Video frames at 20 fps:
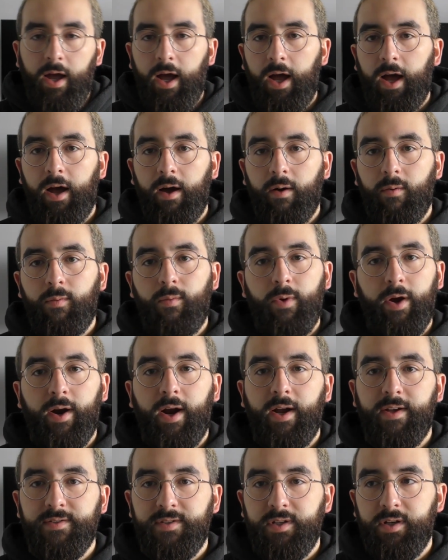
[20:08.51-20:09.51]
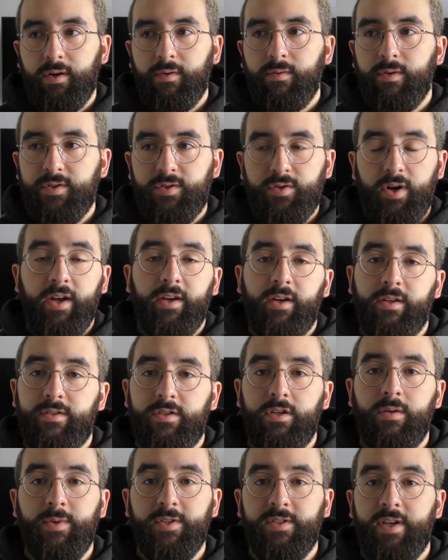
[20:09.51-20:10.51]
Whereas, you know, Australian
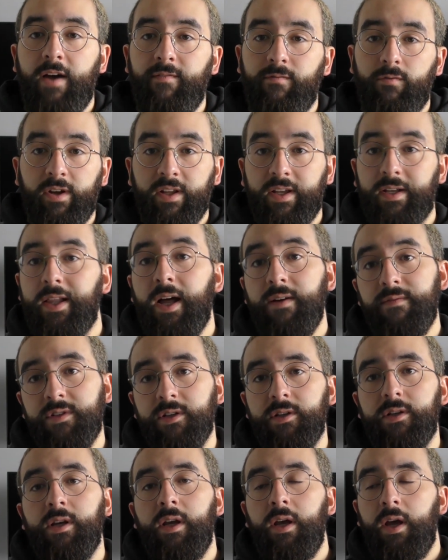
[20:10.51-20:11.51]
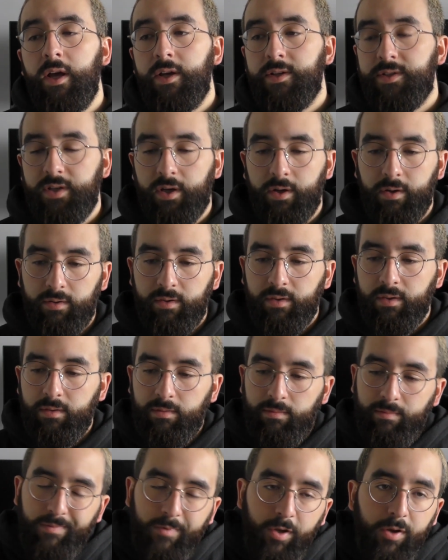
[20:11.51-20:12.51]
consumers have really loved it. So
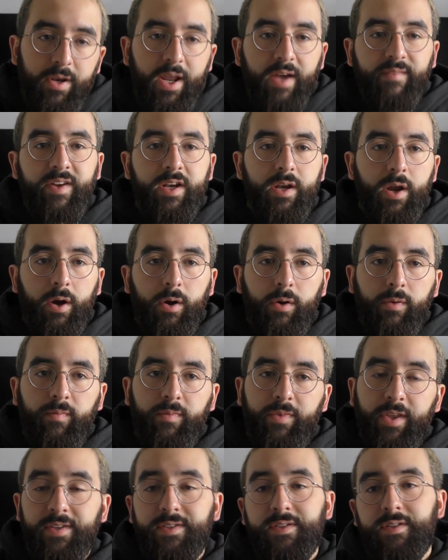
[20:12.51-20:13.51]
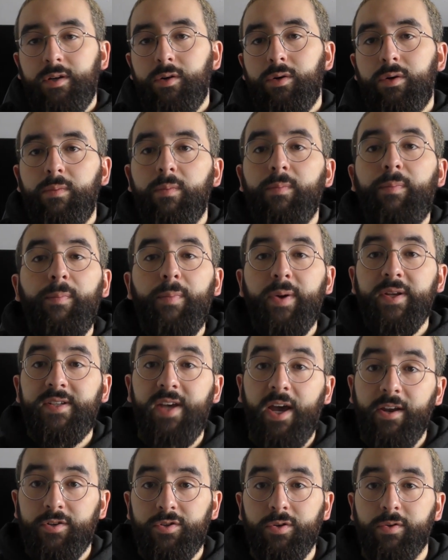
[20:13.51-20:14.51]
you never know. There's still
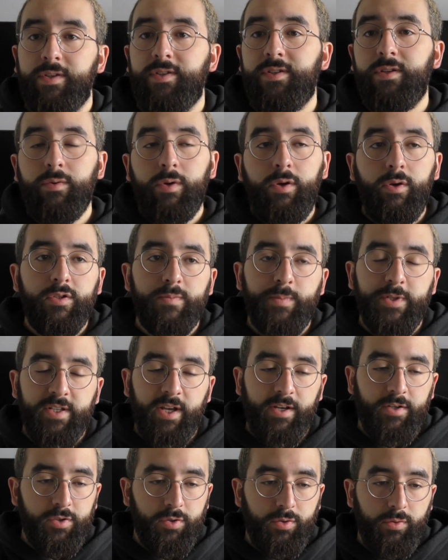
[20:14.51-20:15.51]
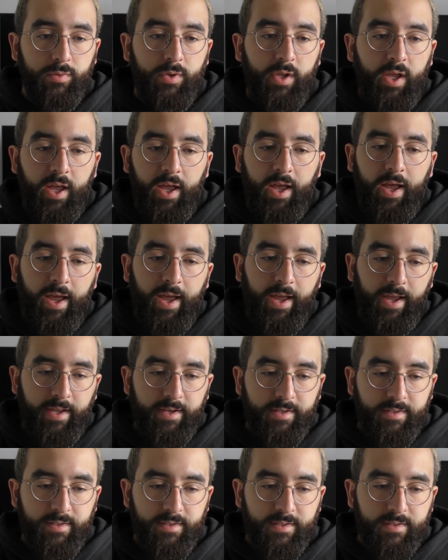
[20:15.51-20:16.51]
potential. There's still huge potential.
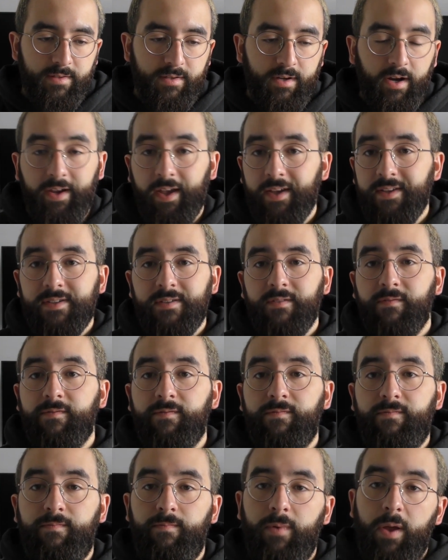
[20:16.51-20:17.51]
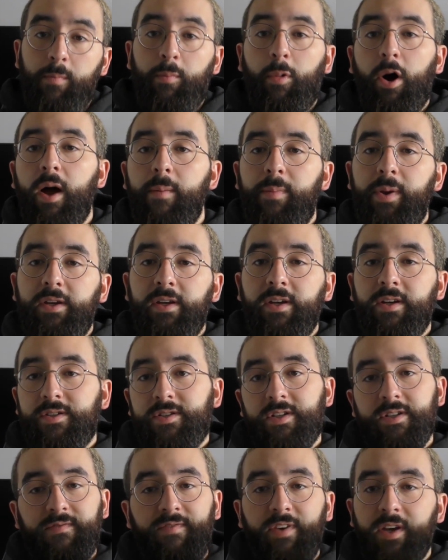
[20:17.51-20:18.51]
And I guess, in my opinion,
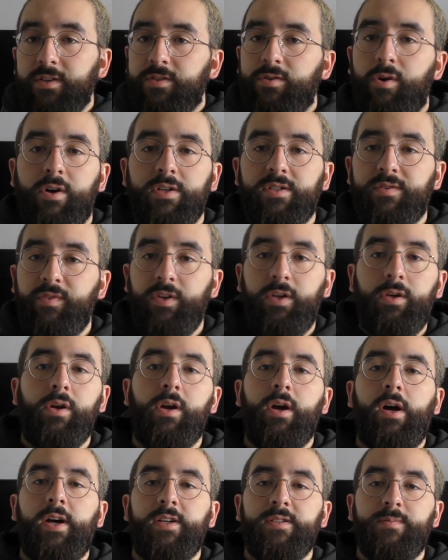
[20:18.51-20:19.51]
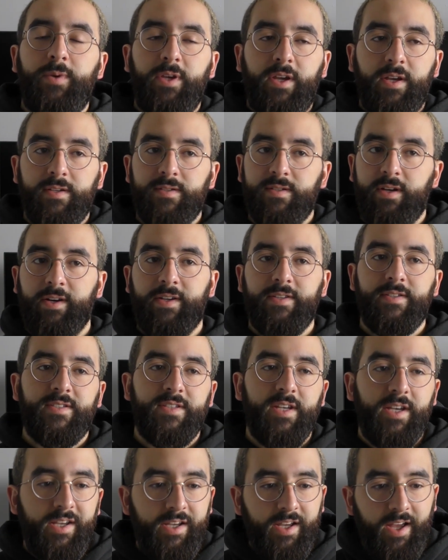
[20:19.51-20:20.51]
it's just fingers crossed for you guys, because I can
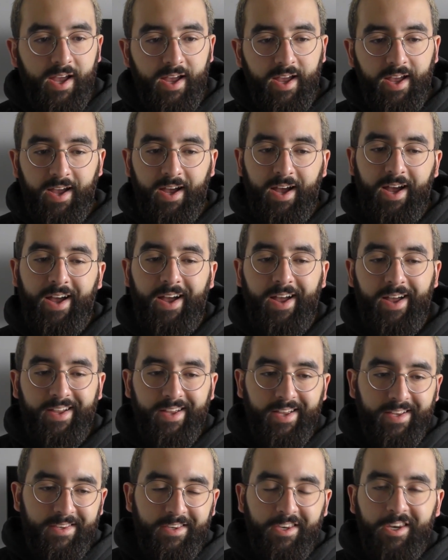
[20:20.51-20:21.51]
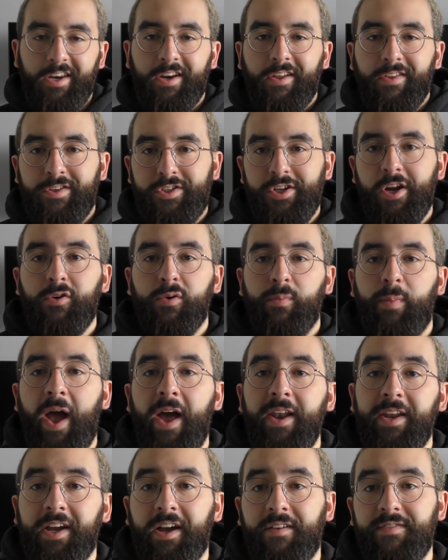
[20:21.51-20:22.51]
see, you know, the general
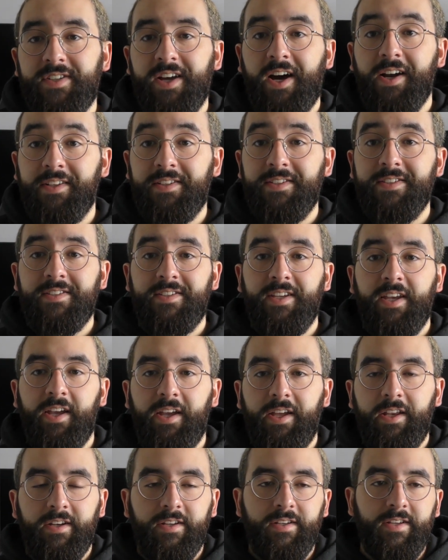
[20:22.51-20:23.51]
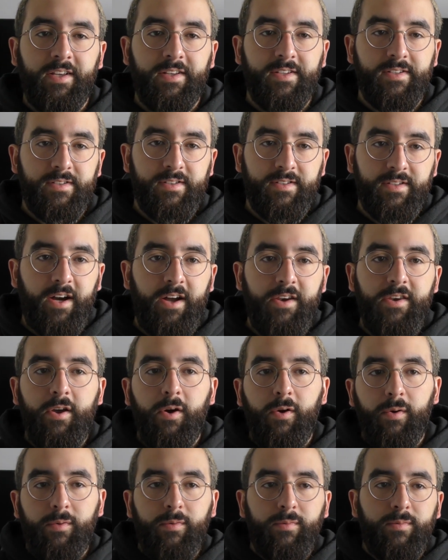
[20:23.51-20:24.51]
panic I've started to see, and I
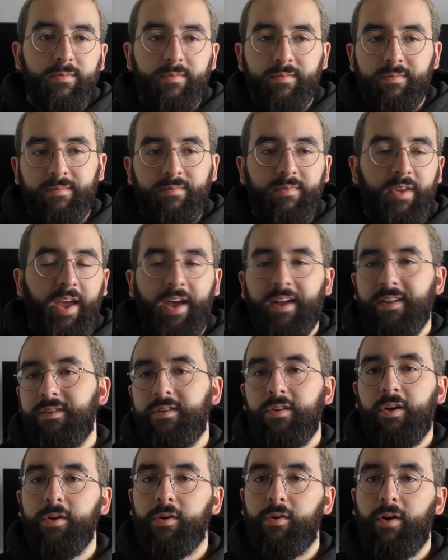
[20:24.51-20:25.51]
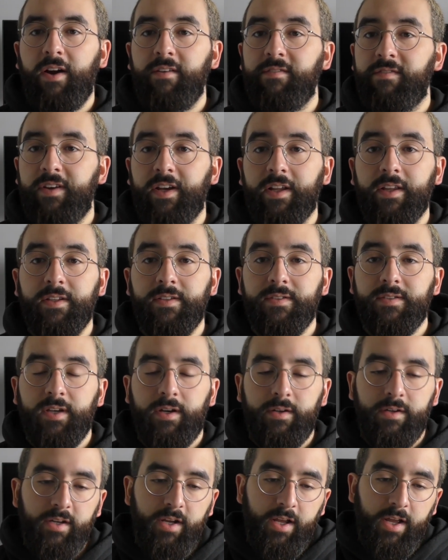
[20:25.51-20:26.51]
know, yeah, not a great feeling.
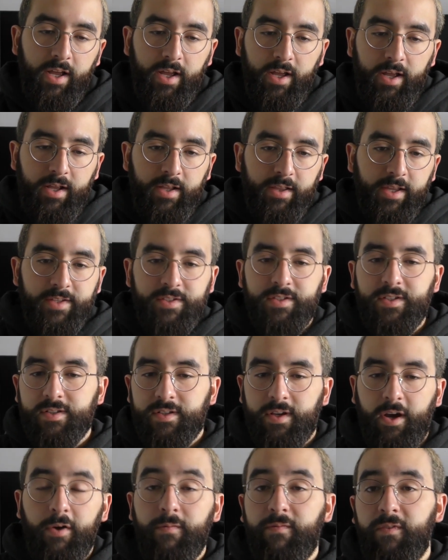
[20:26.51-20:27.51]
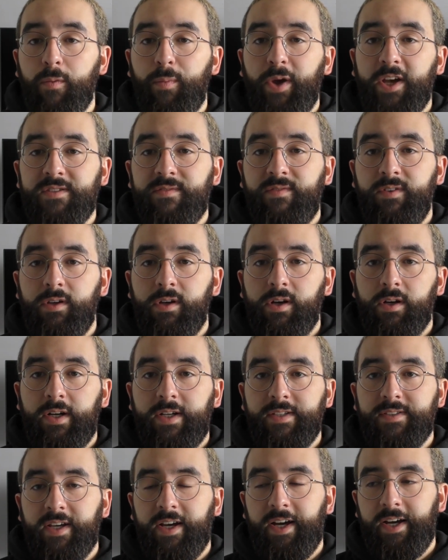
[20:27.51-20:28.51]
So let's just hope for the best for you
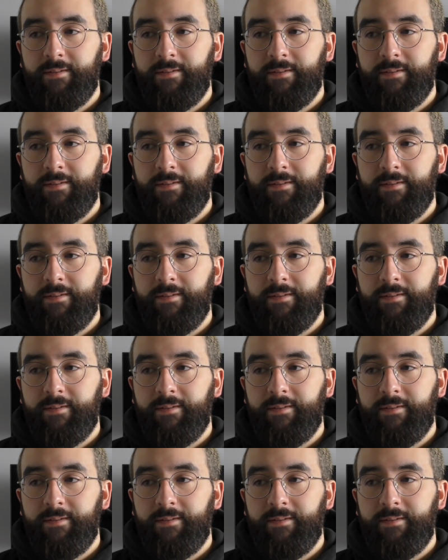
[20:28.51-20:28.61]
guys.